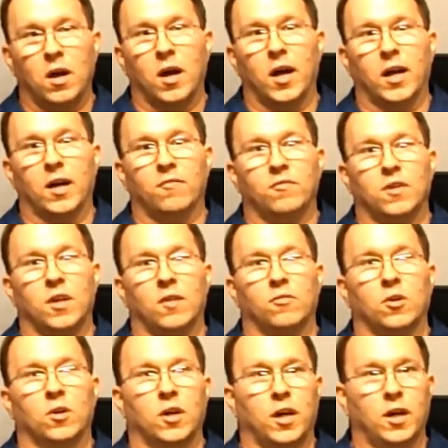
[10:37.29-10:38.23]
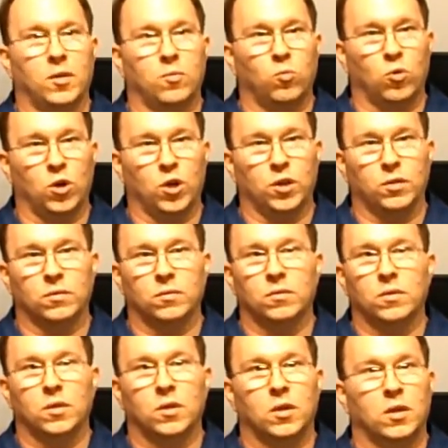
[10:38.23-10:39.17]
I have never had
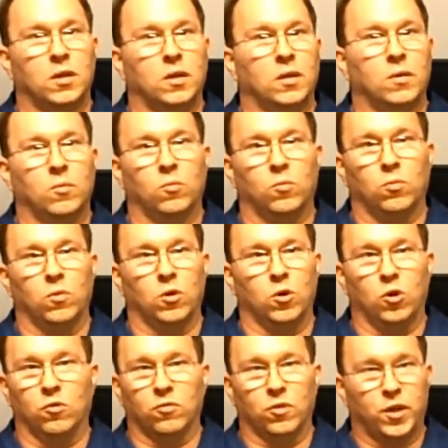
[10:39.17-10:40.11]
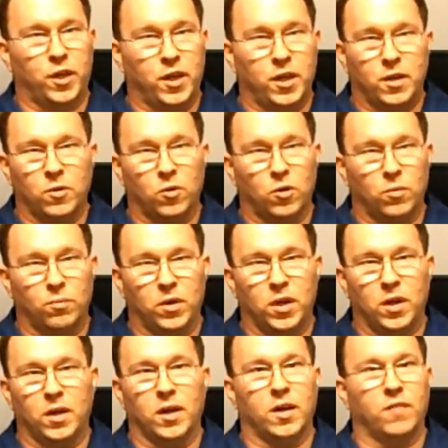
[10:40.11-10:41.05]
one overheat on
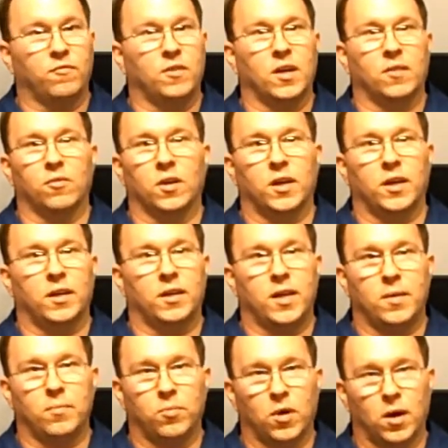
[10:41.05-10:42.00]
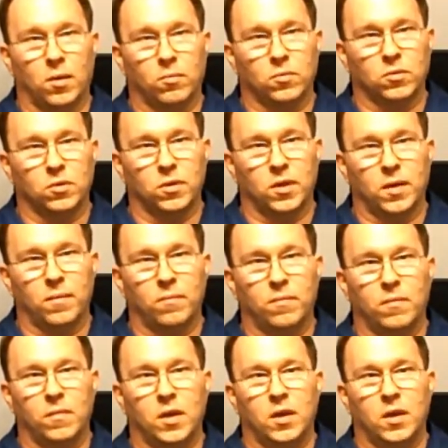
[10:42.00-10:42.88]
me. I've never had heat problems with them.